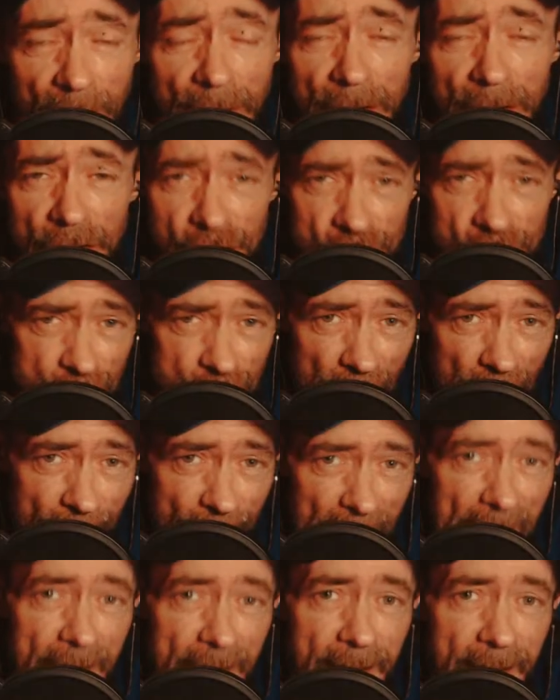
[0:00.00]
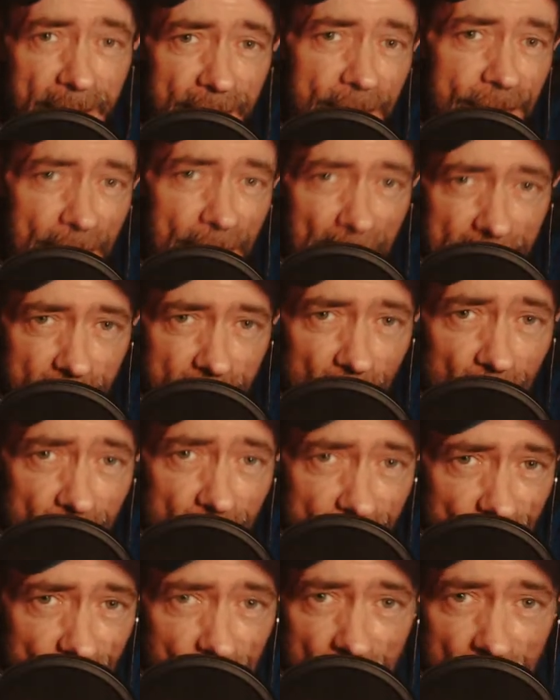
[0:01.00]
It's just to get back in the saddle
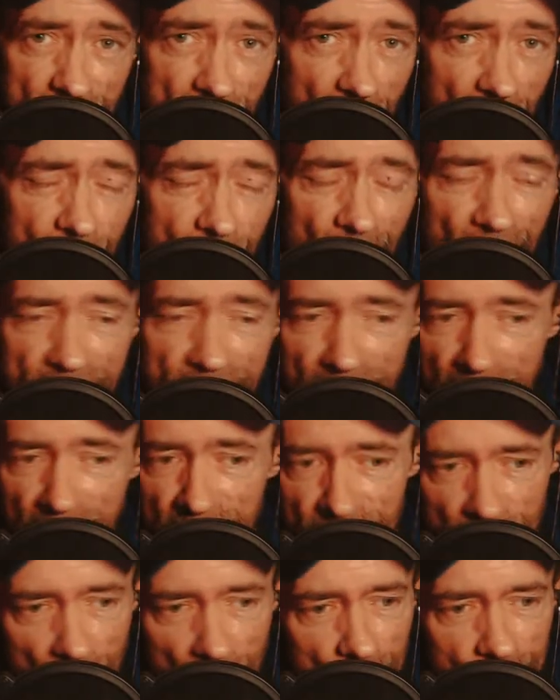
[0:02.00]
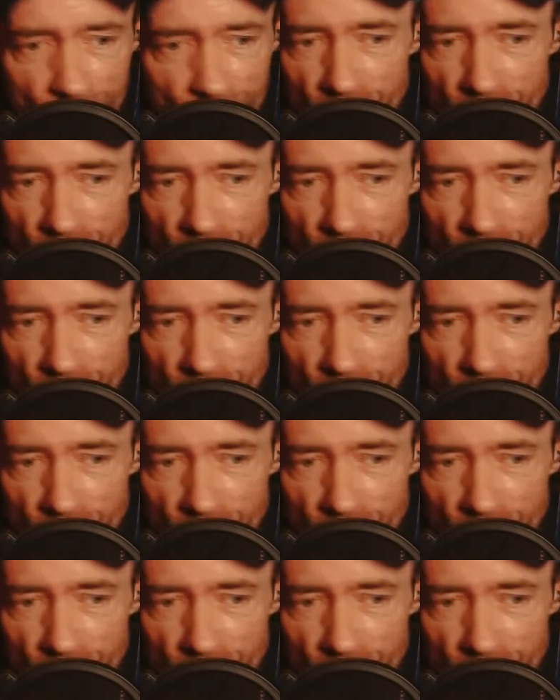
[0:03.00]
because I've had a couple of days off.